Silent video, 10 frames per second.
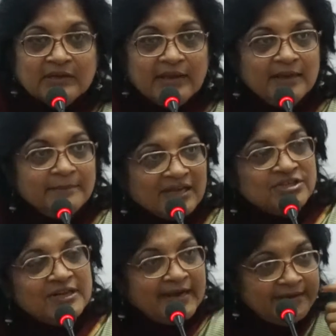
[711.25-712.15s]
And
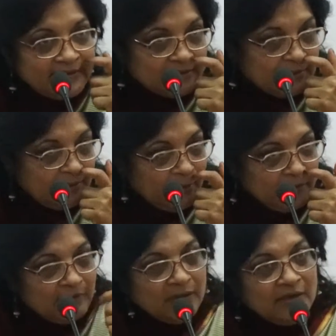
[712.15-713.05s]
much later,
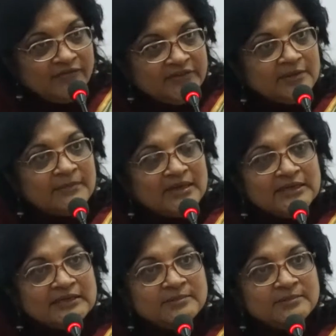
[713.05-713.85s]
after the Mandal